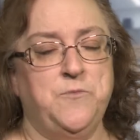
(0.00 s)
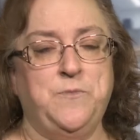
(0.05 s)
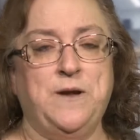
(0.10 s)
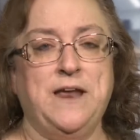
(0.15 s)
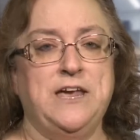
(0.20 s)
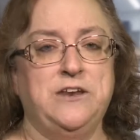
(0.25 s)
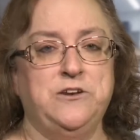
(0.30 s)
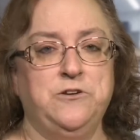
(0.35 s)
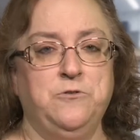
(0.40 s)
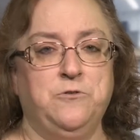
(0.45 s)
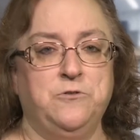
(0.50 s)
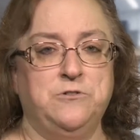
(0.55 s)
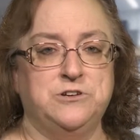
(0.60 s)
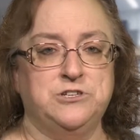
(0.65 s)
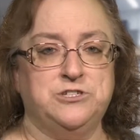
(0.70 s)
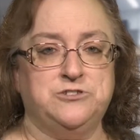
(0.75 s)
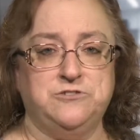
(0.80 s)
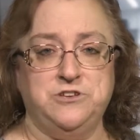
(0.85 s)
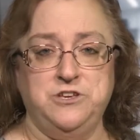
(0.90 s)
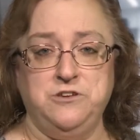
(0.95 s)
you play in an
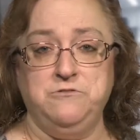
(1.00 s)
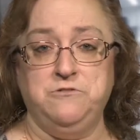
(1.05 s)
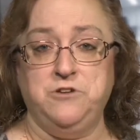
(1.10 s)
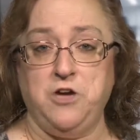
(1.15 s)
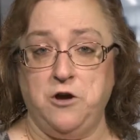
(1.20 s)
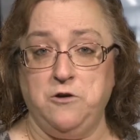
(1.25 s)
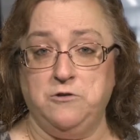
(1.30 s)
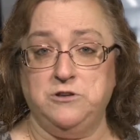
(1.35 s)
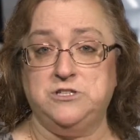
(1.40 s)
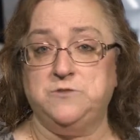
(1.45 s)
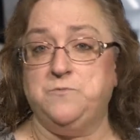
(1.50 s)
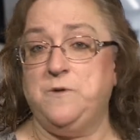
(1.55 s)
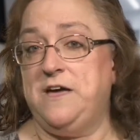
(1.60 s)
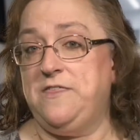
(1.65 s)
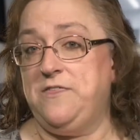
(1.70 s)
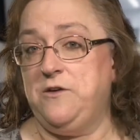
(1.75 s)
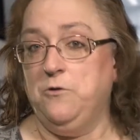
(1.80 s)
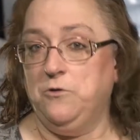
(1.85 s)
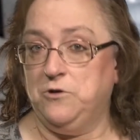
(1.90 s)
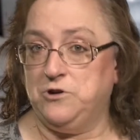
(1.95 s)
orchestra, you go to where
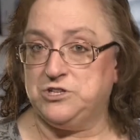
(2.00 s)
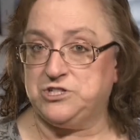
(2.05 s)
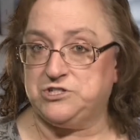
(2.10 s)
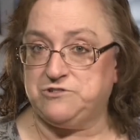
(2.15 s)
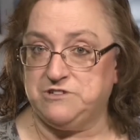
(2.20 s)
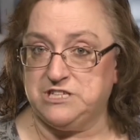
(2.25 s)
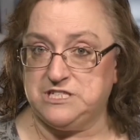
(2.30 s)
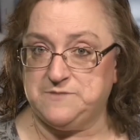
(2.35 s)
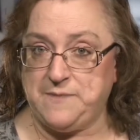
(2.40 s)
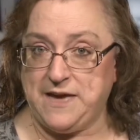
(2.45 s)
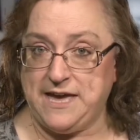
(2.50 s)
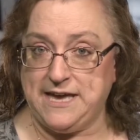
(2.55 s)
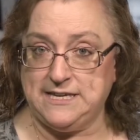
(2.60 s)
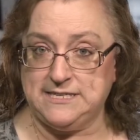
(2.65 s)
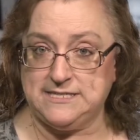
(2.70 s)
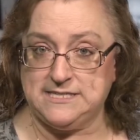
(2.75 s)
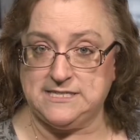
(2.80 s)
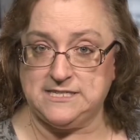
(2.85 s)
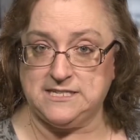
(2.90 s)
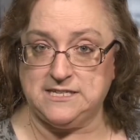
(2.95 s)
the orchestra is
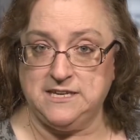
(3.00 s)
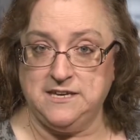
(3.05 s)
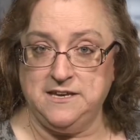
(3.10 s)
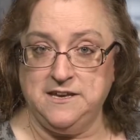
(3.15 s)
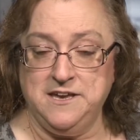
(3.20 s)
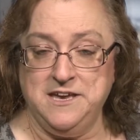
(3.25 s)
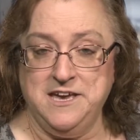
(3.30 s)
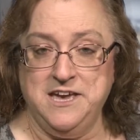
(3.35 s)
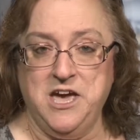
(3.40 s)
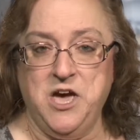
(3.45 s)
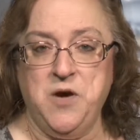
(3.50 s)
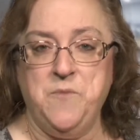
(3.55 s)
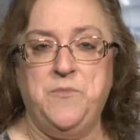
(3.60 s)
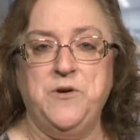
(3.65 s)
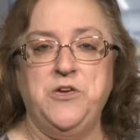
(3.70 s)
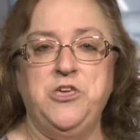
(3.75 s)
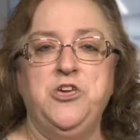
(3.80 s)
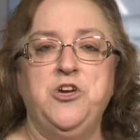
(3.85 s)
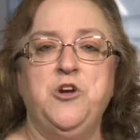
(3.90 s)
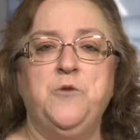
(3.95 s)
based.
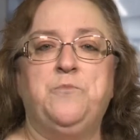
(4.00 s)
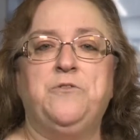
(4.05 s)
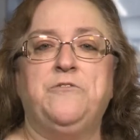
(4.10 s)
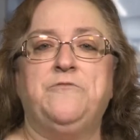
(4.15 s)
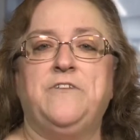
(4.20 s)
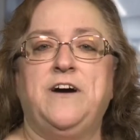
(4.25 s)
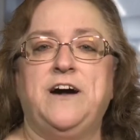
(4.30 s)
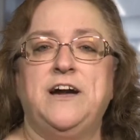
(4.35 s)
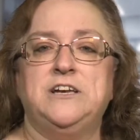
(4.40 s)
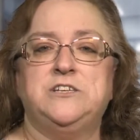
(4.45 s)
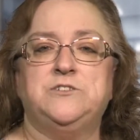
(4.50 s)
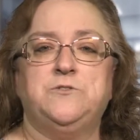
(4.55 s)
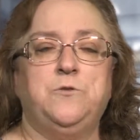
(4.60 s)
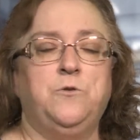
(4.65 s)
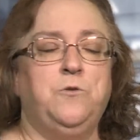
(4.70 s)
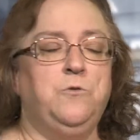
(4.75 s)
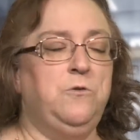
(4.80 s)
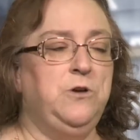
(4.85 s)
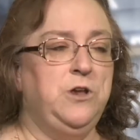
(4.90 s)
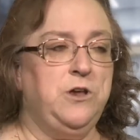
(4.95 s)
But you provide
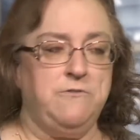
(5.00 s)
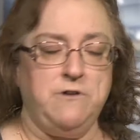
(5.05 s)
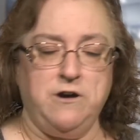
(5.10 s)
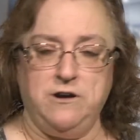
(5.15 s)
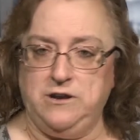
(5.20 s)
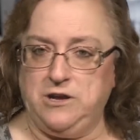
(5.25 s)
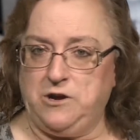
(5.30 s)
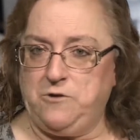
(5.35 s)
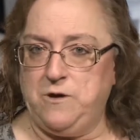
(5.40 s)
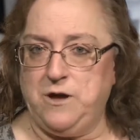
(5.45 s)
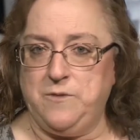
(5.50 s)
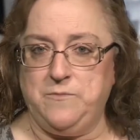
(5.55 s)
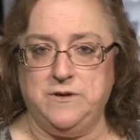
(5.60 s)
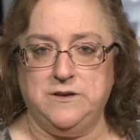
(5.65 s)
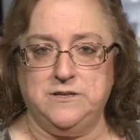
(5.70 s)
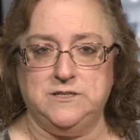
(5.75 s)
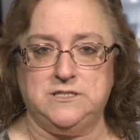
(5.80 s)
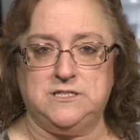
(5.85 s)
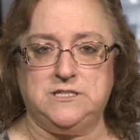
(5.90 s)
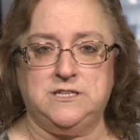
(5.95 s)
all your own
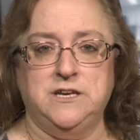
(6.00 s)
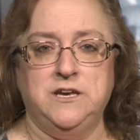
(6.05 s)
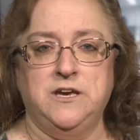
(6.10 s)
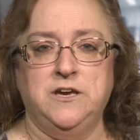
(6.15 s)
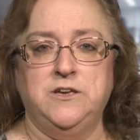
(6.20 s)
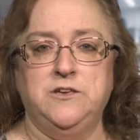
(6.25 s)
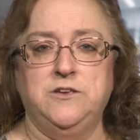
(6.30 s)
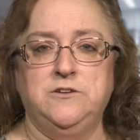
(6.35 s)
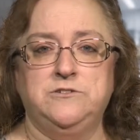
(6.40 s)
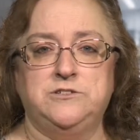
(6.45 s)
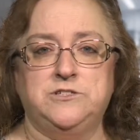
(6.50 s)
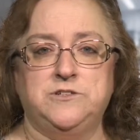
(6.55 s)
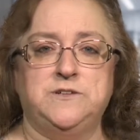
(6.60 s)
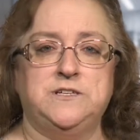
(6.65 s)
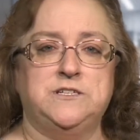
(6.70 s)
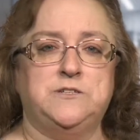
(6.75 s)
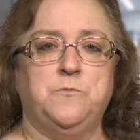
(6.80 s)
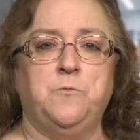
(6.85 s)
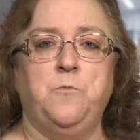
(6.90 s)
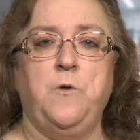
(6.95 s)
equipment, you do
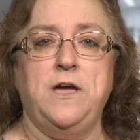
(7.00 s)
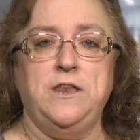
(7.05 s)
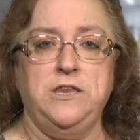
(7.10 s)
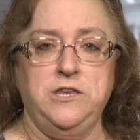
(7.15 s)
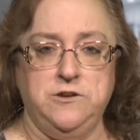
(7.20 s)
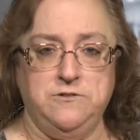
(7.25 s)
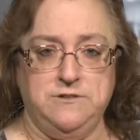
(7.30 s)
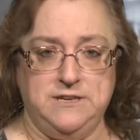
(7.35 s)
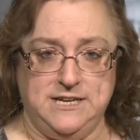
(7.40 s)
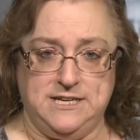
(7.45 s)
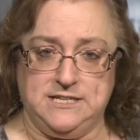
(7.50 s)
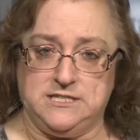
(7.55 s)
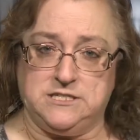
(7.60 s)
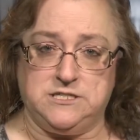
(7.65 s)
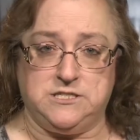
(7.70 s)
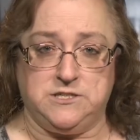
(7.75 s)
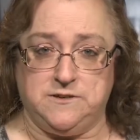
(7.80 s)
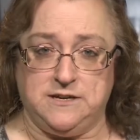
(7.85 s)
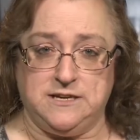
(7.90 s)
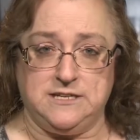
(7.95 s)
it when you need to
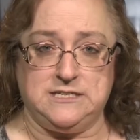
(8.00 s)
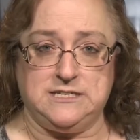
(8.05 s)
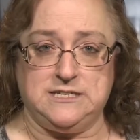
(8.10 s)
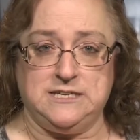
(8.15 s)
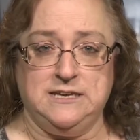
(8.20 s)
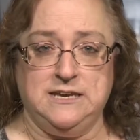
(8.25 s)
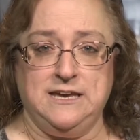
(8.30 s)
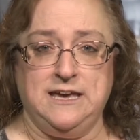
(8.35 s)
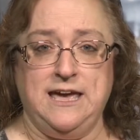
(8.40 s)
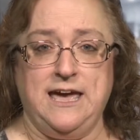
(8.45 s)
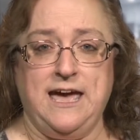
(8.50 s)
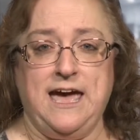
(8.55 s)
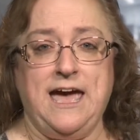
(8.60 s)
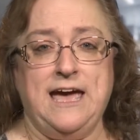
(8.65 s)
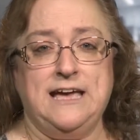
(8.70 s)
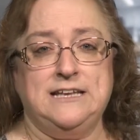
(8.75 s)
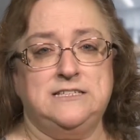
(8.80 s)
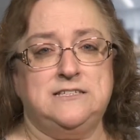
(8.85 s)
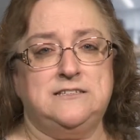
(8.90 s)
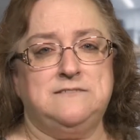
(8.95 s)
do it,
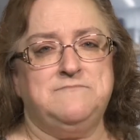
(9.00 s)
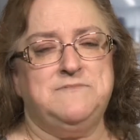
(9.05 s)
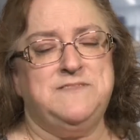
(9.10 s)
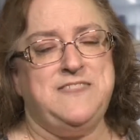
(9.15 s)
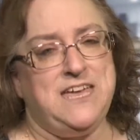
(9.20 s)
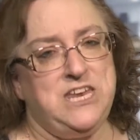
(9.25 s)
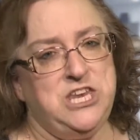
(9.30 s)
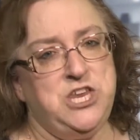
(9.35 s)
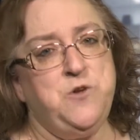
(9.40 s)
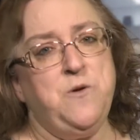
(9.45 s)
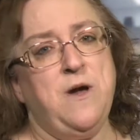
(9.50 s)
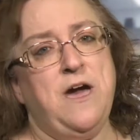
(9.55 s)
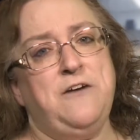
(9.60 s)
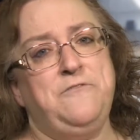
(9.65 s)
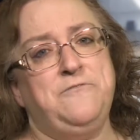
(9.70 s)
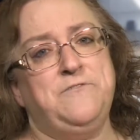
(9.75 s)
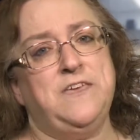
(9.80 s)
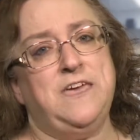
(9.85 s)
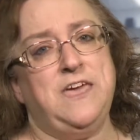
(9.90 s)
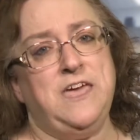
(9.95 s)
and then you
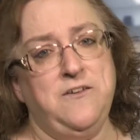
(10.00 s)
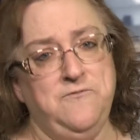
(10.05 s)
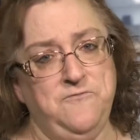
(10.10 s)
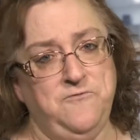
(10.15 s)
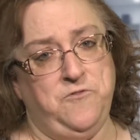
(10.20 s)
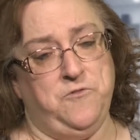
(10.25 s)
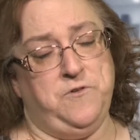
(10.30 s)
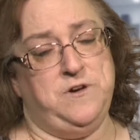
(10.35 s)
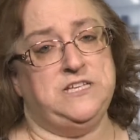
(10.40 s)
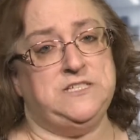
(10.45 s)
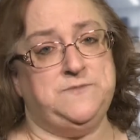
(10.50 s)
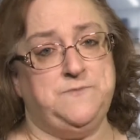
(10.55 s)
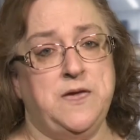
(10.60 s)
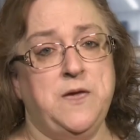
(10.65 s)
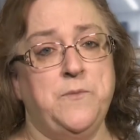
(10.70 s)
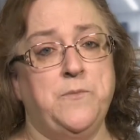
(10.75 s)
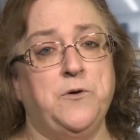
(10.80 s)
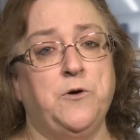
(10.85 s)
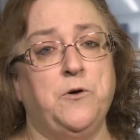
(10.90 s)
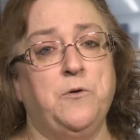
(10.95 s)
have to invoice
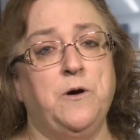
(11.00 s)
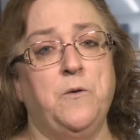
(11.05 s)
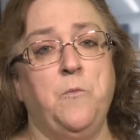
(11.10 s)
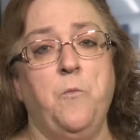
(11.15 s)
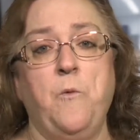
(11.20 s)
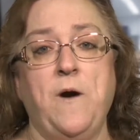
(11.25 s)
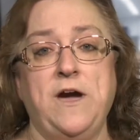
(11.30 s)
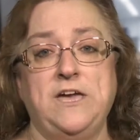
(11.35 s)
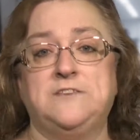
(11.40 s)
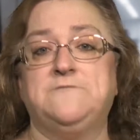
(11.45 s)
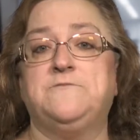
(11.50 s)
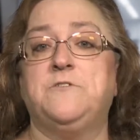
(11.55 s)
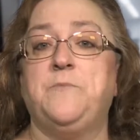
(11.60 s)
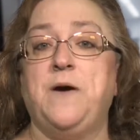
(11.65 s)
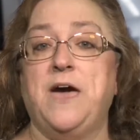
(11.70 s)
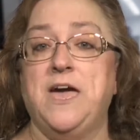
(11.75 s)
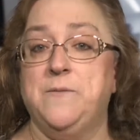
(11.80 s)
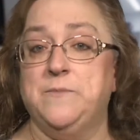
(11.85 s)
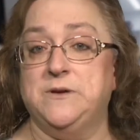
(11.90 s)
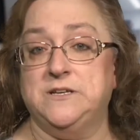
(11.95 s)
people and wait for
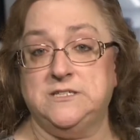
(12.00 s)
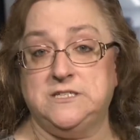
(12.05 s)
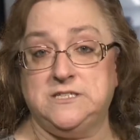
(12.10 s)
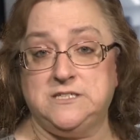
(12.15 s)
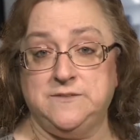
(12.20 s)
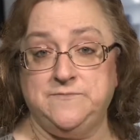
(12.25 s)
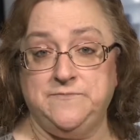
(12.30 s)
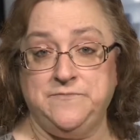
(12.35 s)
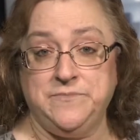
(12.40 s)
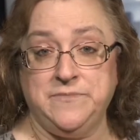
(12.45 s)
payment.